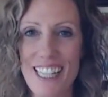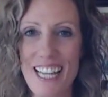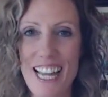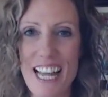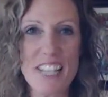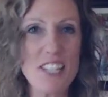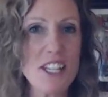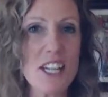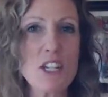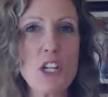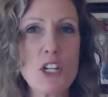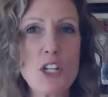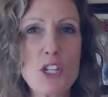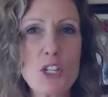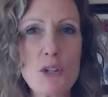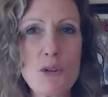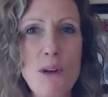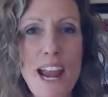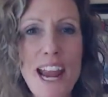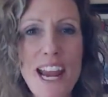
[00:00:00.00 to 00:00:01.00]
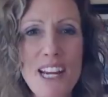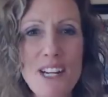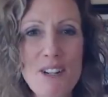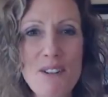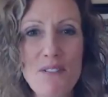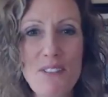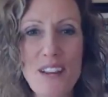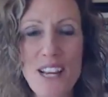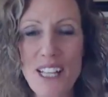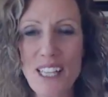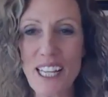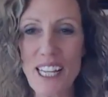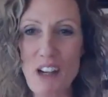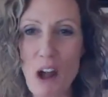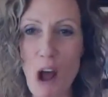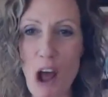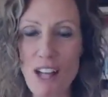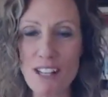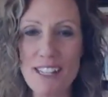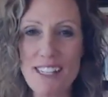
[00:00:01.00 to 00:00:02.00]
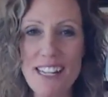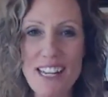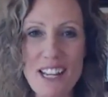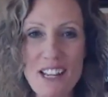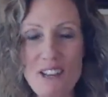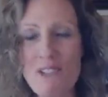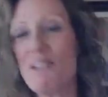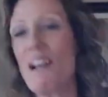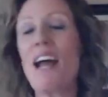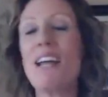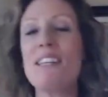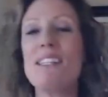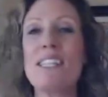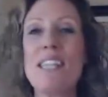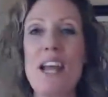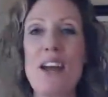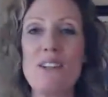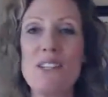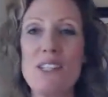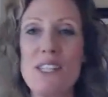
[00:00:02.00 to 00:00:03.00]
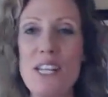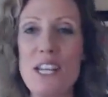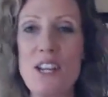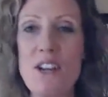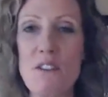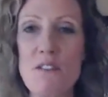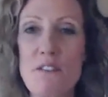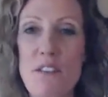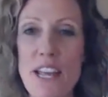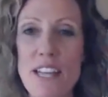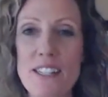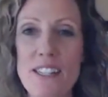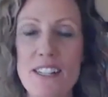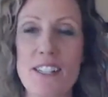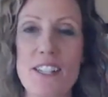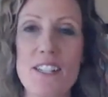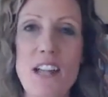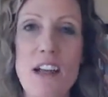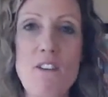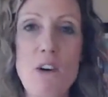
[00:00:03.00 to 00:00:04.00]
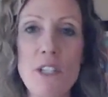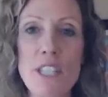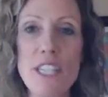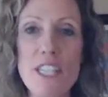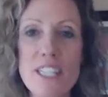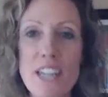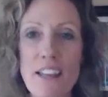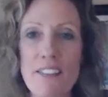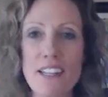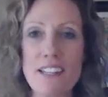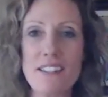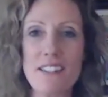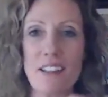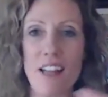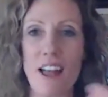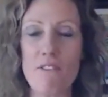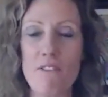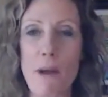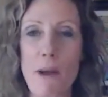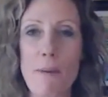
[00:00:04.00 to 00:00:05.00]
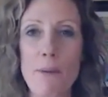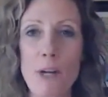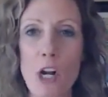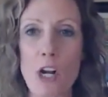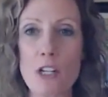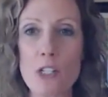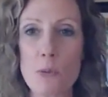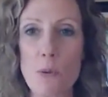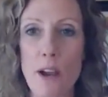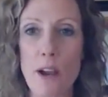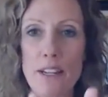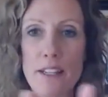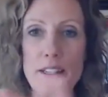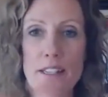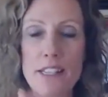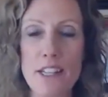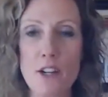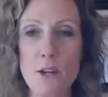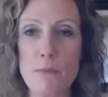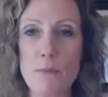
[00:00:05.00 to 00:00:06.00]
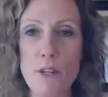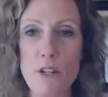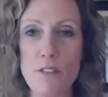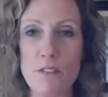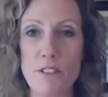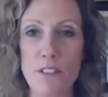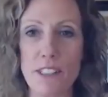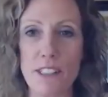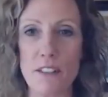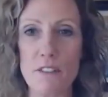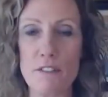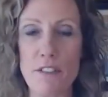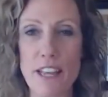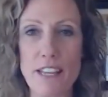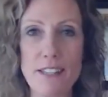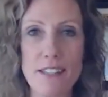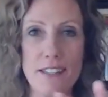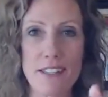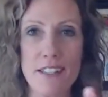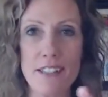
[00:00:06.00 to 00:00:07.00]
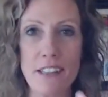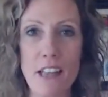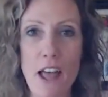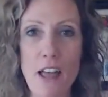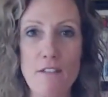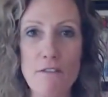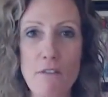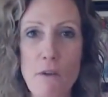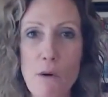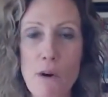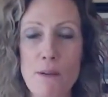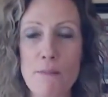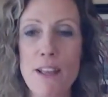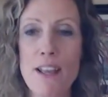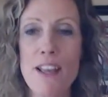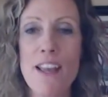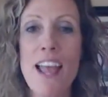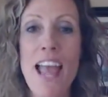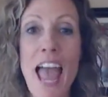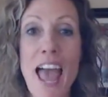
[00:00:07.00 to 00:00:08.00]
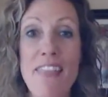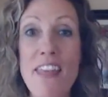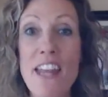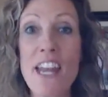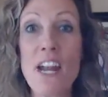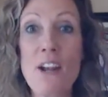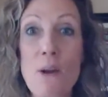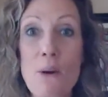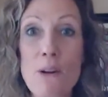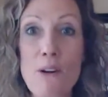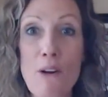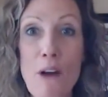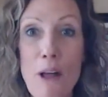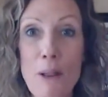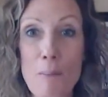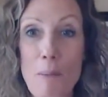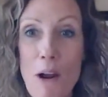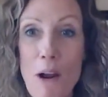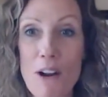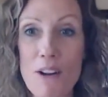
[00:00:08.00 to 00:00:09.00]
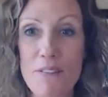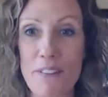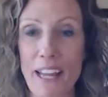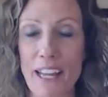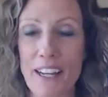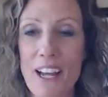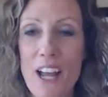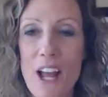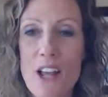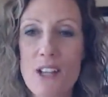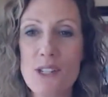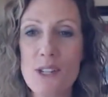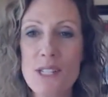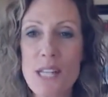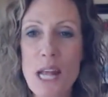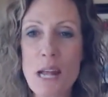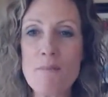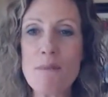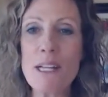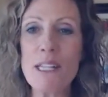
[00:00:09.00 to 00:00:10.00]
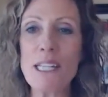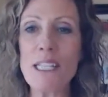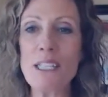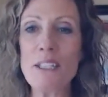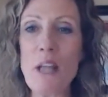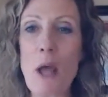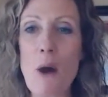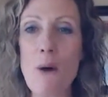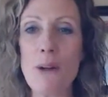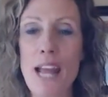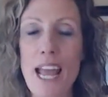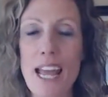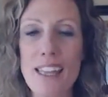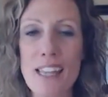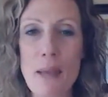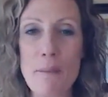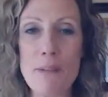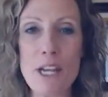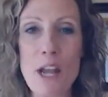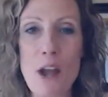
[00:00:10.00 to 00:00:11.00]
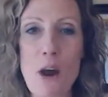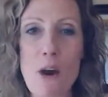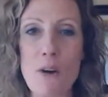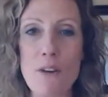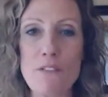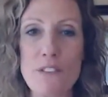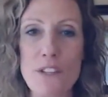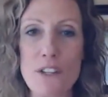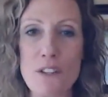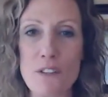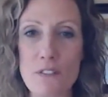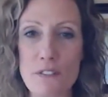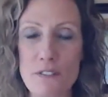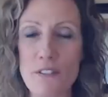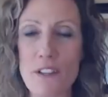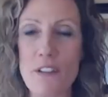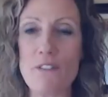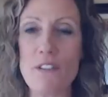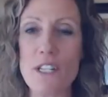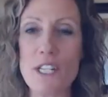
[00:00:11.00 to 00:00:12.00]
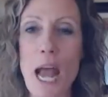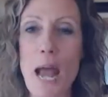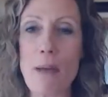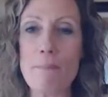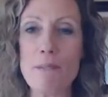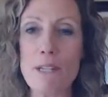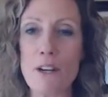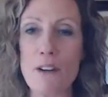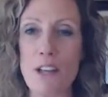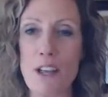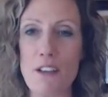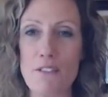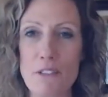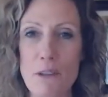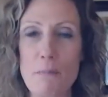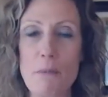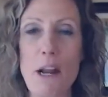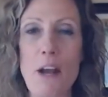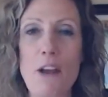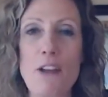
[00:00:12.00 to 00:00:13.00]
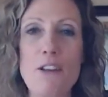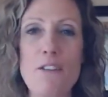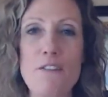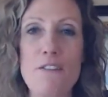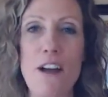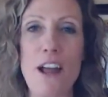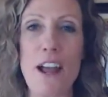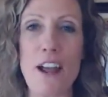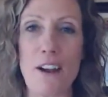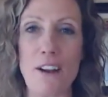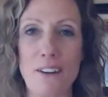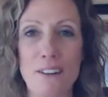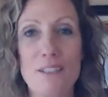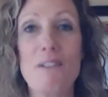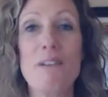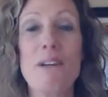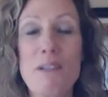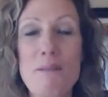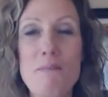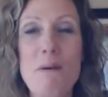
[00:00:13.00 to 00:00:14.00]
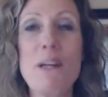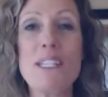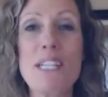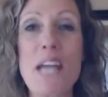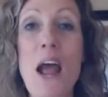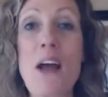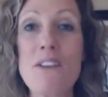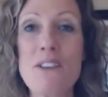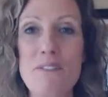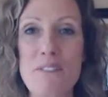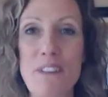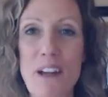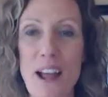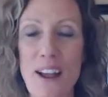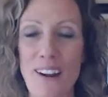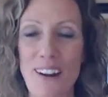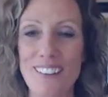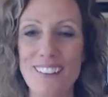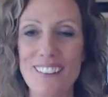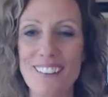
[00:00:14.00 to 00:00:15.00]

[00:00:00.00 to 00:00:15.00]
It's such a strange feeling not seeing you guys there and seeing your faces, because I've only done these live webinars where I can see your beautiful little faces in live form, and then I know you're all a part of it. So send me a little note and let me know if you tapped out, if you put out your fire, put down your fire.